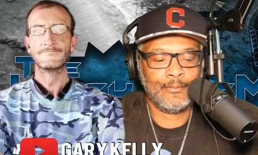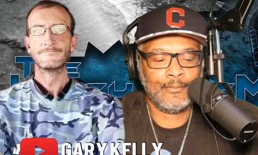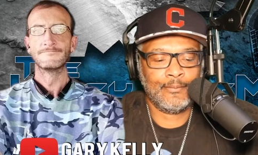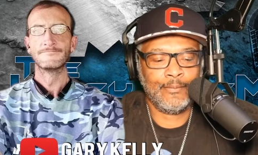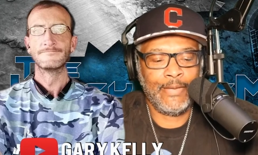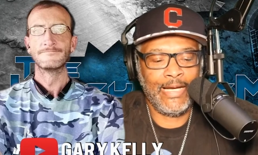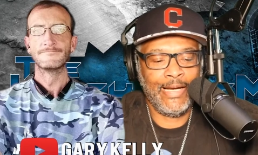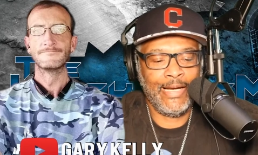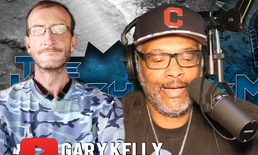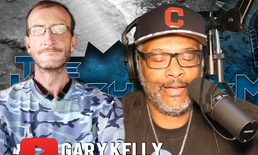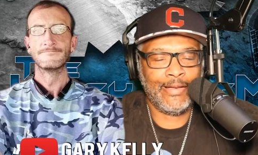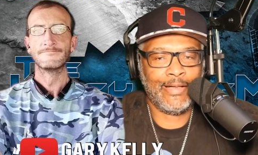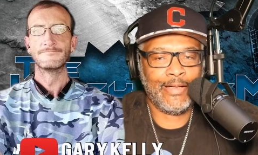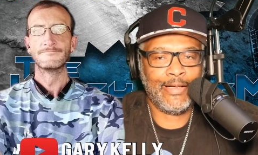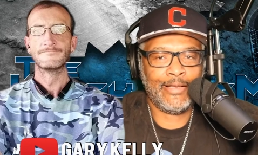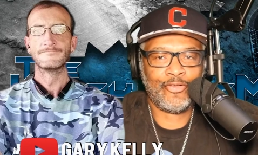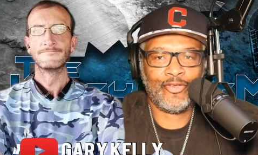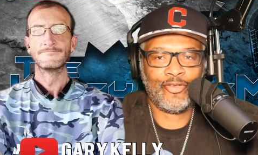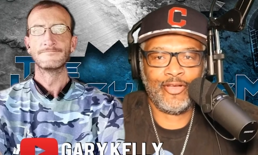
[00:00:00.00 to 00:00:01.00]
Speaker 1: Man,
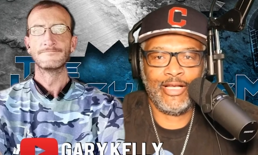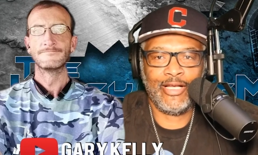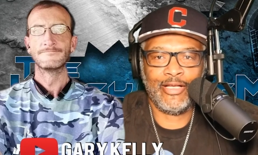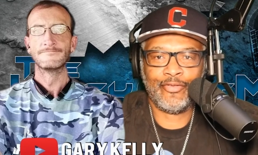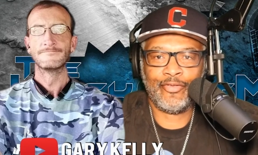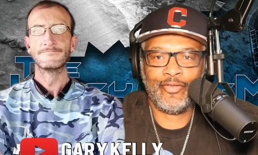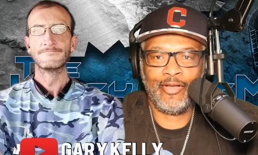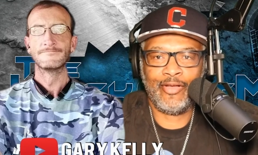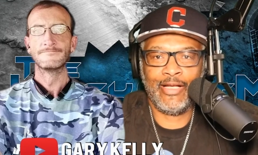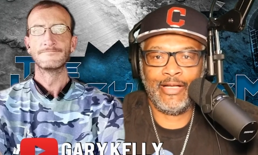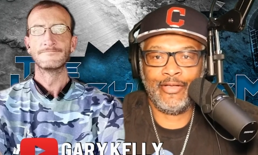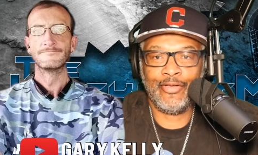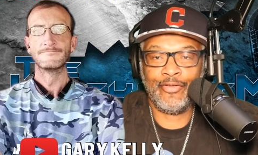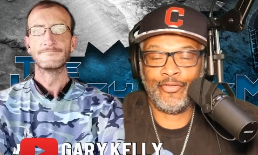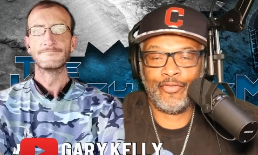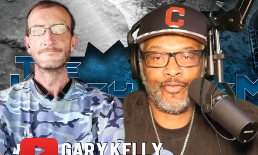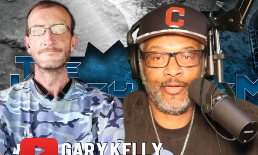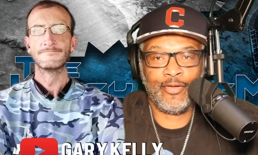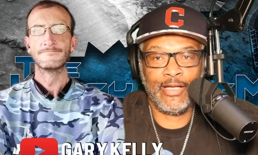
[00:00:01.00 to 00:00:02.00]
that's that's that
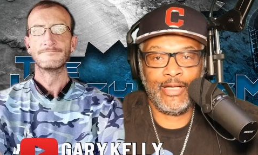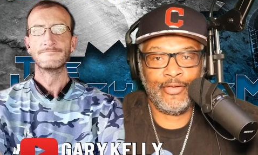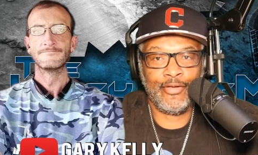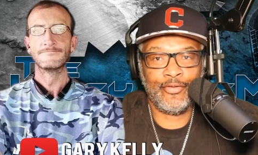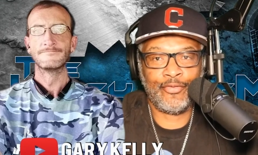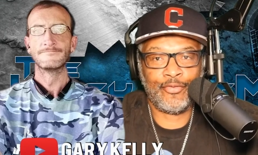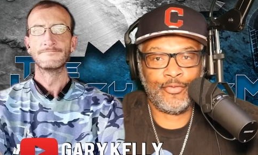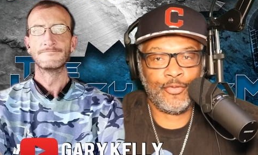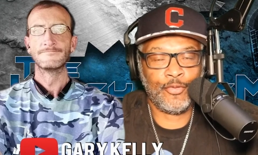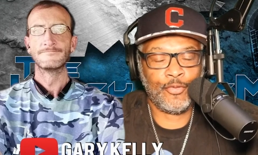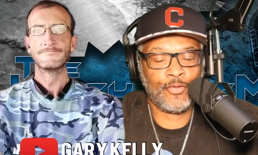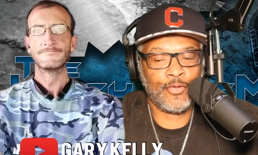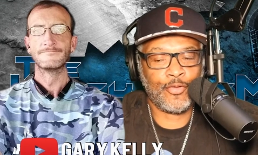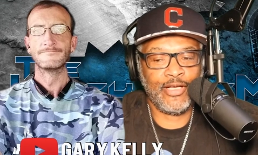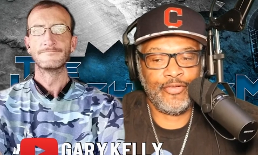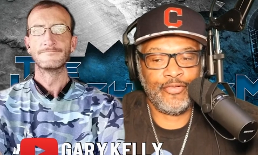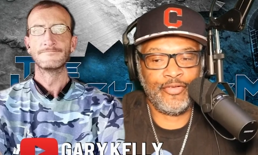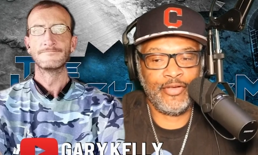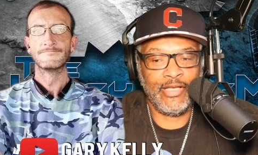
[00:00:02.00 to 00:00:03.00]
is that is so
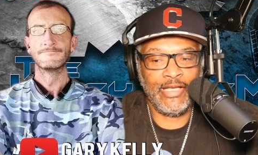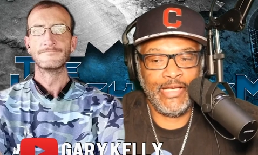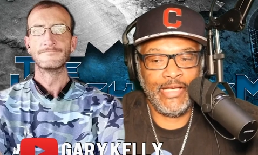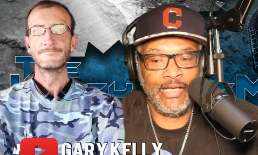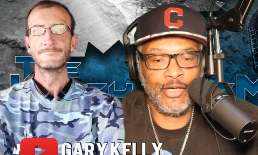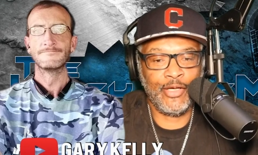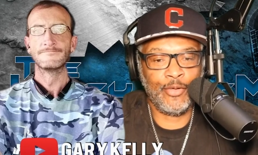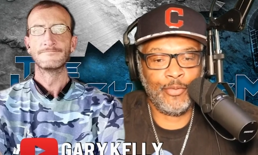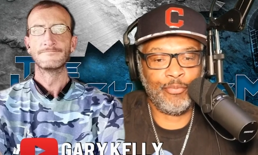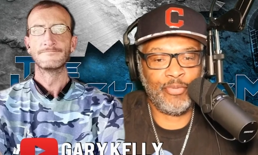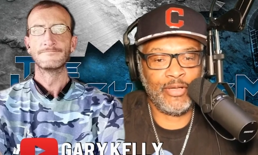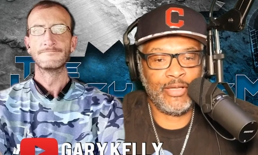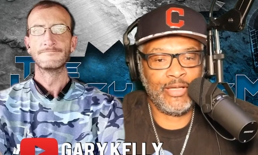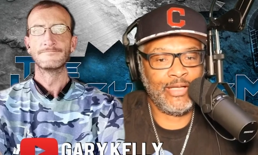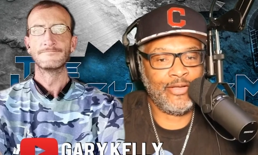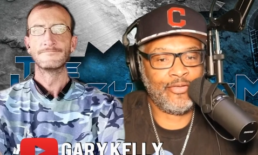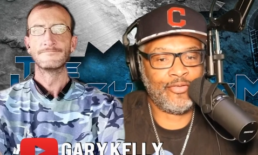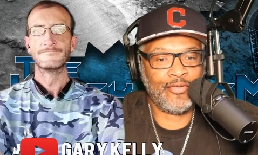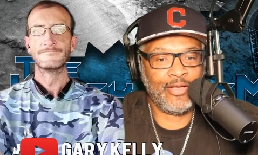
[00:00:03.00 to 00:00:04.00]
crazy to hear, but
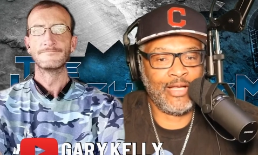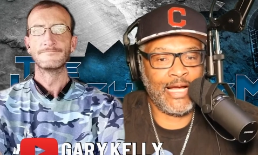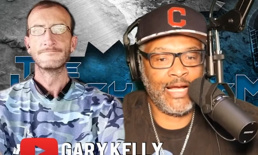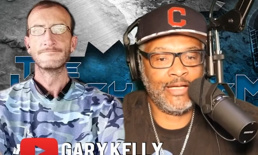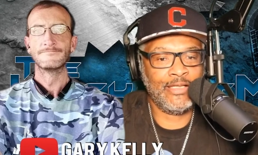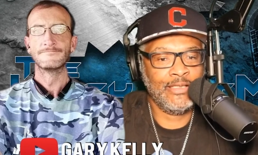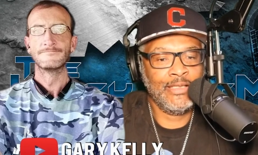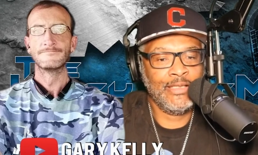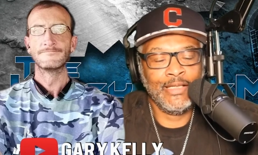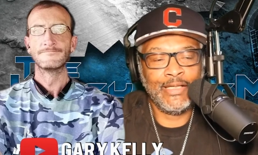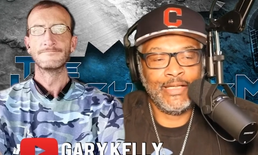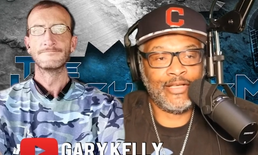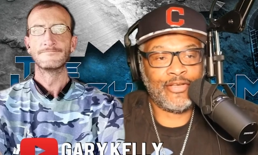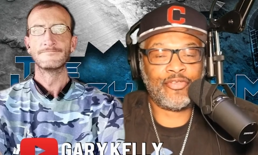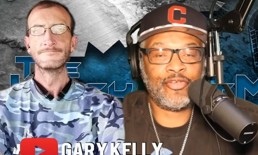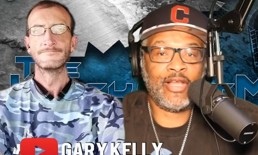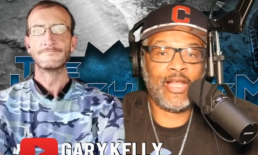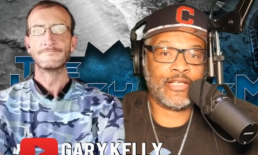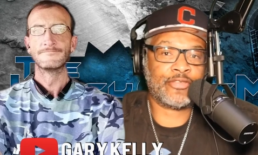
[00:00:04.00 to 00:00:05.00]
it's not
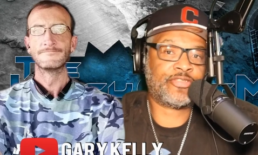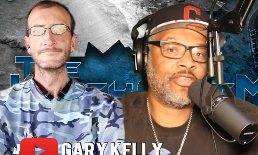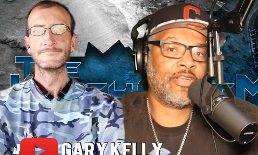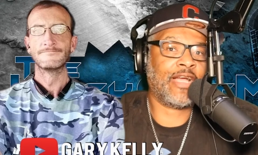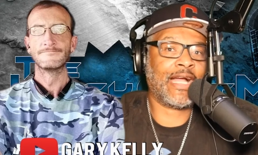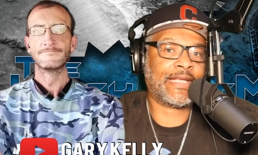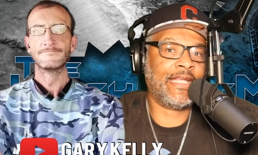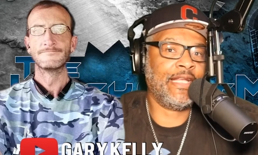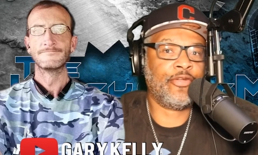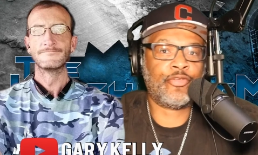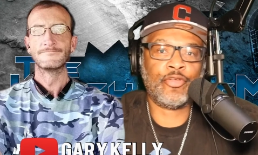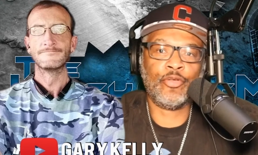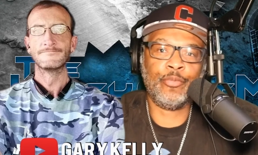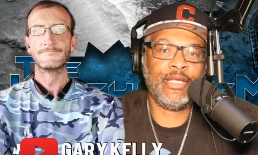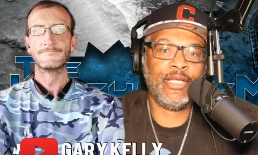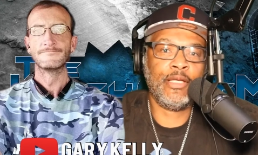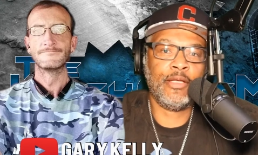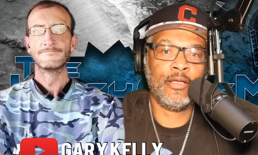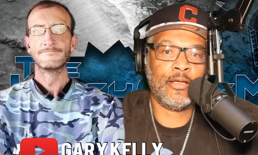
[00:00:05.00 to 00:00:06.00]
it's not shocking to
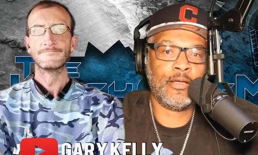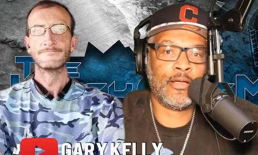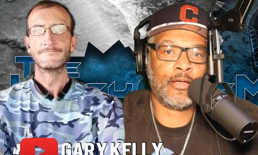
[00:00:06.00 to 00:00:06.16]
me.